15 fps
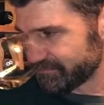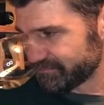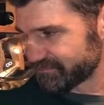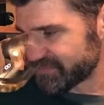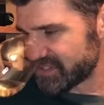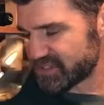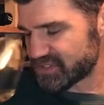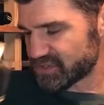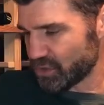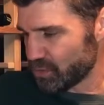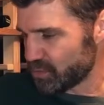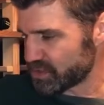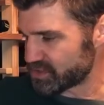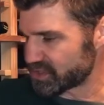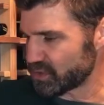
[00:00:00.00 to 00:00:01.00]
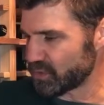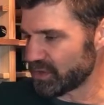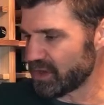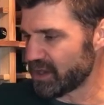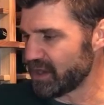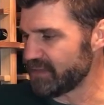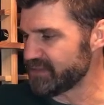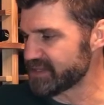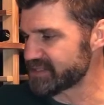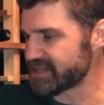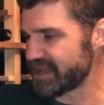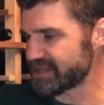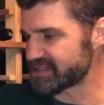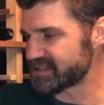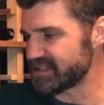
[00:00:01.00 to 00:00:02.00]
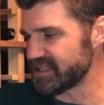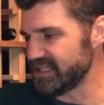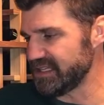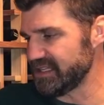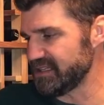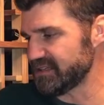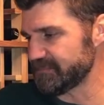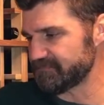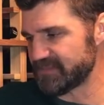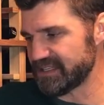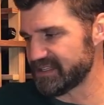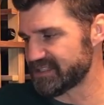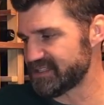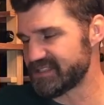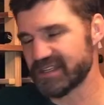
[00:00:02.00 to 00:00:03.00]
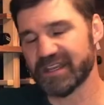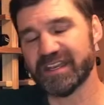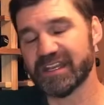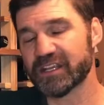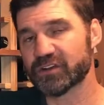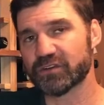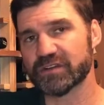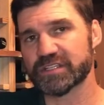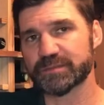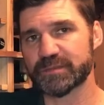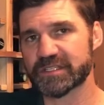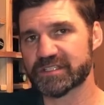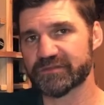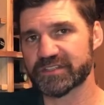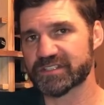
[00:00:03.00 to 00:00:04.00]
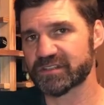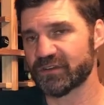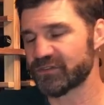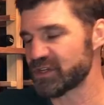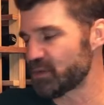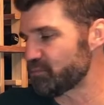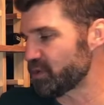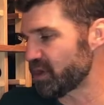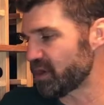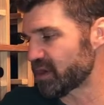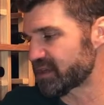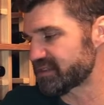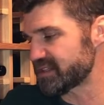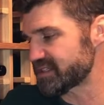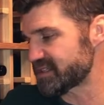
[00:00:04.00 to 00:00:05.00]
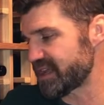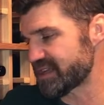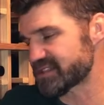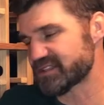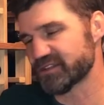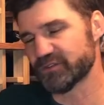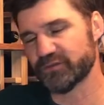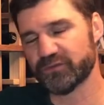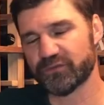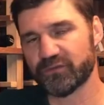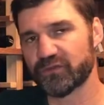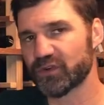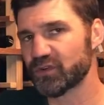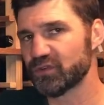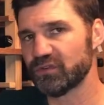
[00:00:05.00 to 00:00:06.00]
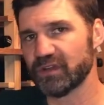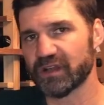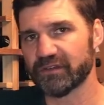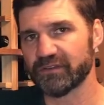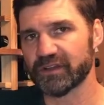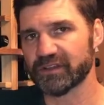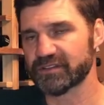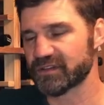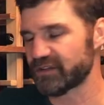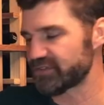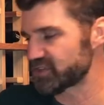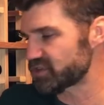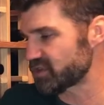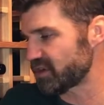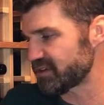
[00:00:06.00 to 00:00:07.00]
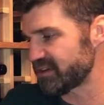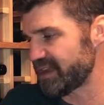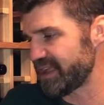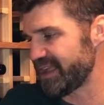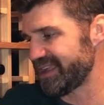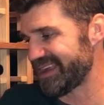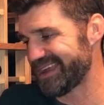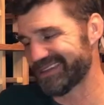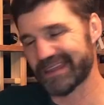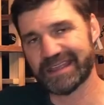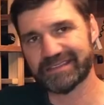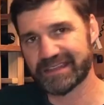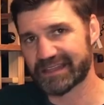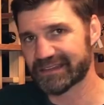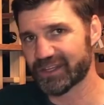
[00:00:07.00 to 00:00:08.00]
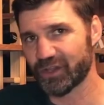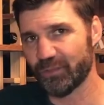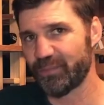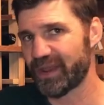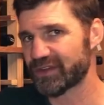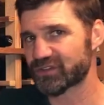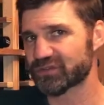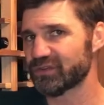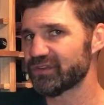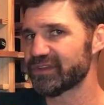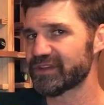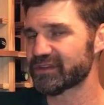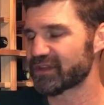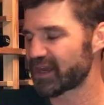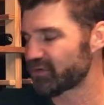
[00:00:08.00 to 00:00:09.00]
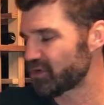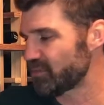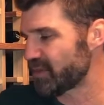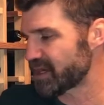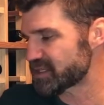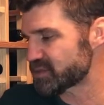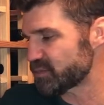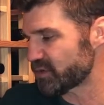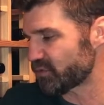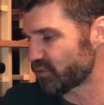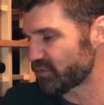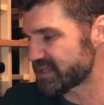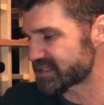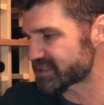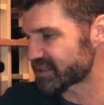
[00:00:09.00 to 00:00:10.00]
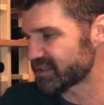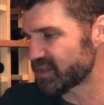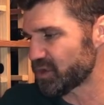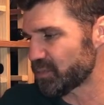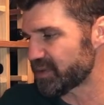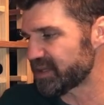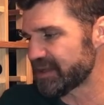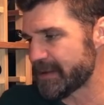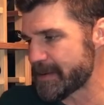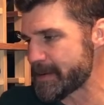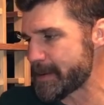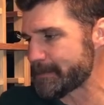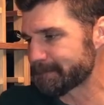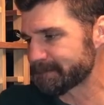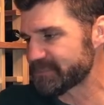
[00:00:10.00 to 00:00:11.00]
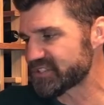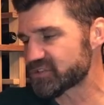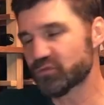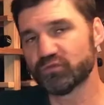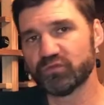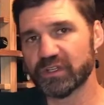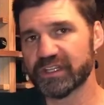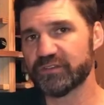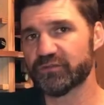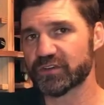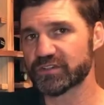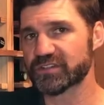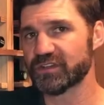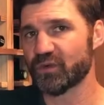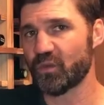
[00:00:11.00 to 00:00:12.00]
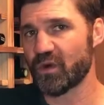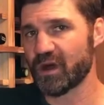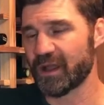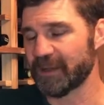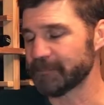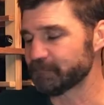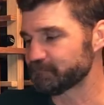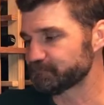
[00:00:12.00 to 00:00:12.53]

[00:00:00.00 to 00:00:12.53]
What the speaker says: so much going on. This has the acidity and crispness of a Sauvignon Blanc. This has the fruit of a Chardonnay. I like that little petrol that kind of reminds me of a Riesling a little bit. It's a really versatile wine.